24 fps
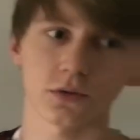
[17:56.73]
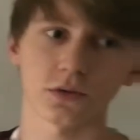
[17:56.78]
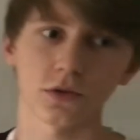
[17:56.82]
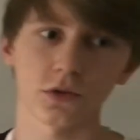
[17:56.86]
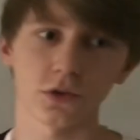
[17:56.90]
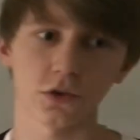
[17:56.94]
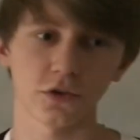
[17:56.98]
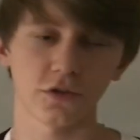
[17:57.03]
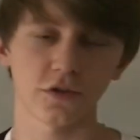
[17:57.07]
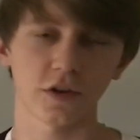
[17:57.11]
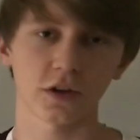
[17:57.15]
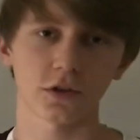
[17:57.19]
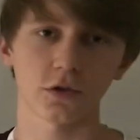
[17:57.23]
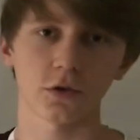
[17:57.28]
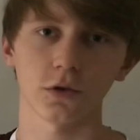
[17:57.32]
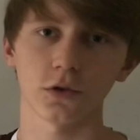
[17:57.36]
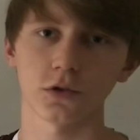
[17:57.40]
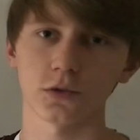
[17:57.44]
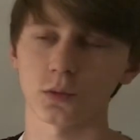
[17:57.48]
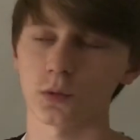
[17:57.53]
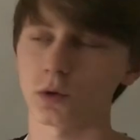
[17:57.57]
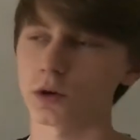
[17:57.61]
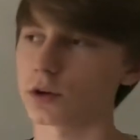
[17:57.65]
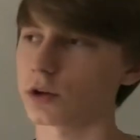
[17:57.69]
factorial
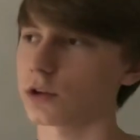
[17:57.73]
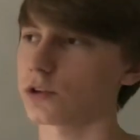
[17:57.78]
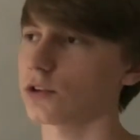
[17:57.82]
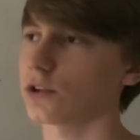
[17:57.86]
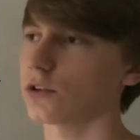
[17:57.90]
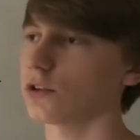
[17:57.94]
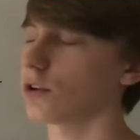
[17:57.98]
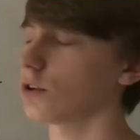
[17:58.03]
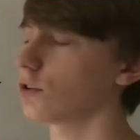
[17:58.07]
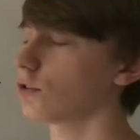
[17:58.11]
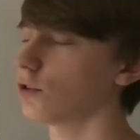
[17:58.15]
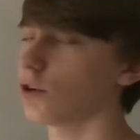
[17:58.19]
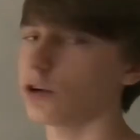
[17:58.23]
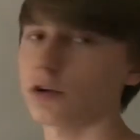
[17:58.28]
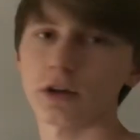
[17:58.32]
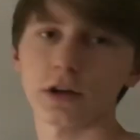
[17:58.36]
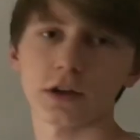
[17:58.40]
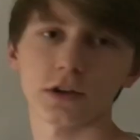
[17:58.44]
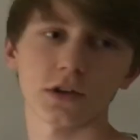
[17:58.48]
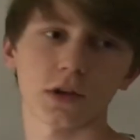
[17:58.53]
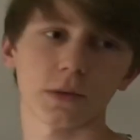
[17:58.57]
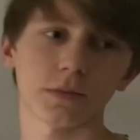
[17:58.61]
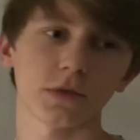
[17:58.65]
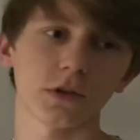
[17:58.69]
is 1, because that's like generally
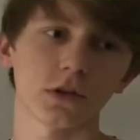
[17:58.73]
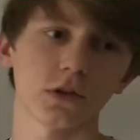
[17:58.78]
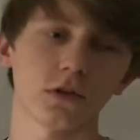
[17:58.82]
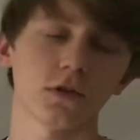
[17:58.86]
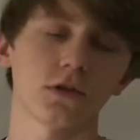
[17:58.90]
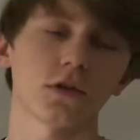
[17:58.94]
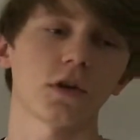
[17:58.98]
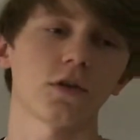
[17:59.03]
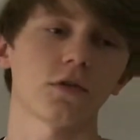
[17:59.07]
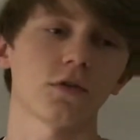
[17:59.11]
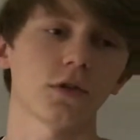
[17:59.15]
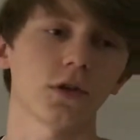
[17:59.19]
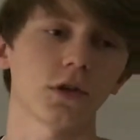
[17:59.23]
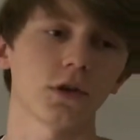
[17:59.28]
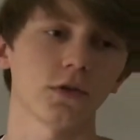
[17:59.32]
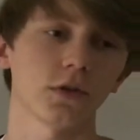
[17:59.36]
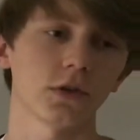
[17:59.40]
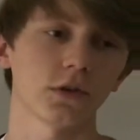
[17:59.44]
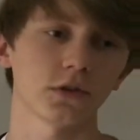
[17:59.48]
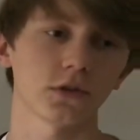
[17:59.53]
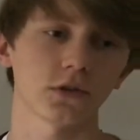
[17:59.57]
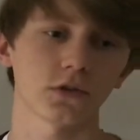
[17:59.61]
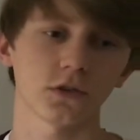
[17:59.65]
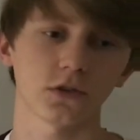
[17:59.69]
accepted. There's not really a
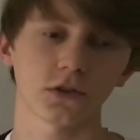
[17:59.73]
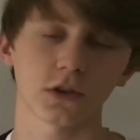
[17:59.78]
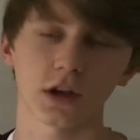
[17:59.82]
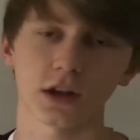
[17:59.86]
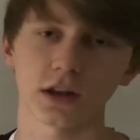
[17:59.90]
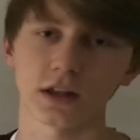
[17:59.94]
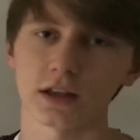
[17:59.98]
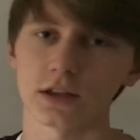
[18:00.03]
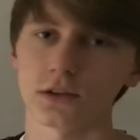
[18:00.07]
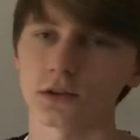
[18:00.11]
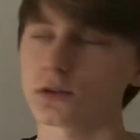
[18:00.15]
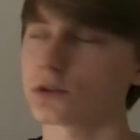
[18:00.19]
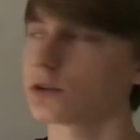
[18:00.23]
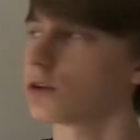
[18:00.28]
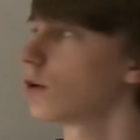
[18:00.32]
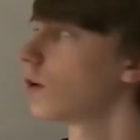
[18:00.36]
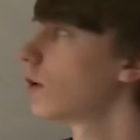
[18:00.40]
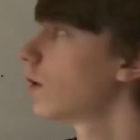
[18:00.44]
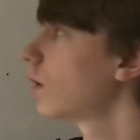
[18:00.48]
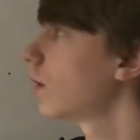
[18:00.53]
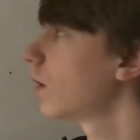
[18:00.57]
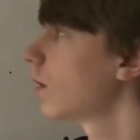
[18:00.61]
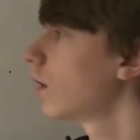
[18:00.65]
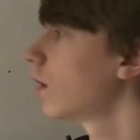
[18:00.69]
reason, it just kind of is,
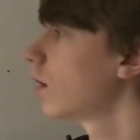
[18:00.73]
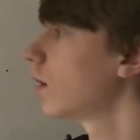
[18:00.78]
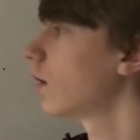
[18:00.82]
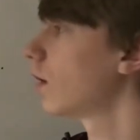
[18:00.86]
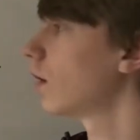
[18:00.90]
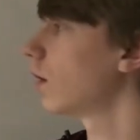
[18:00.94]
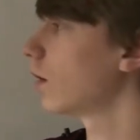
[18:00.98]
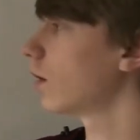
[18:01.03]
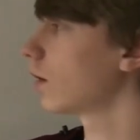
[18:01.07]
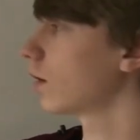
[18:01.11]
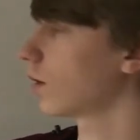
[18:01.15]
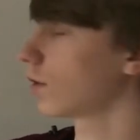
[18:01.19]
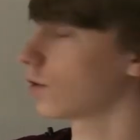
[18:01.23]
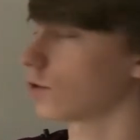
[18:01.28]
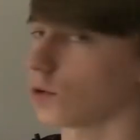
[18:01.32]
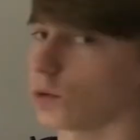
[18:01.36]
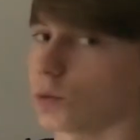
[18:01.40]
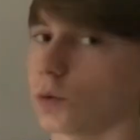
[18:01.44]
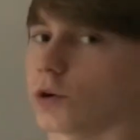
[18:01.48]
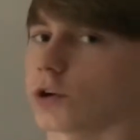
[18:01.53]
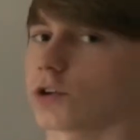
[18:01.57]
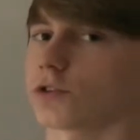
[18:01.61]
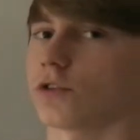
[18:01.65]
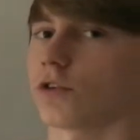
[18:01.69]
because it
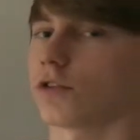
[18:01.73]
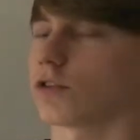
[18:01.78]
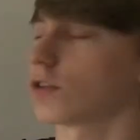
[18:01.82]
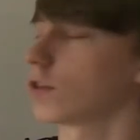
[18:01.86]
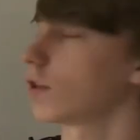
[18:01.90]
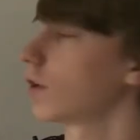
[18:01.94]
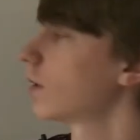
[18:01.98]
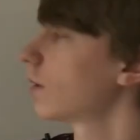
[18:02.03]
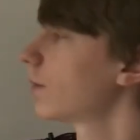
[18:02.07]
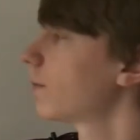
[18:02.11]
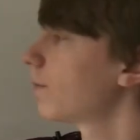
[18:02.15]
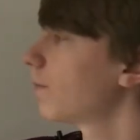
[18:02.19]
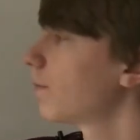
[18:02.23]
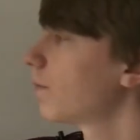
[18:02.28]
works for everything.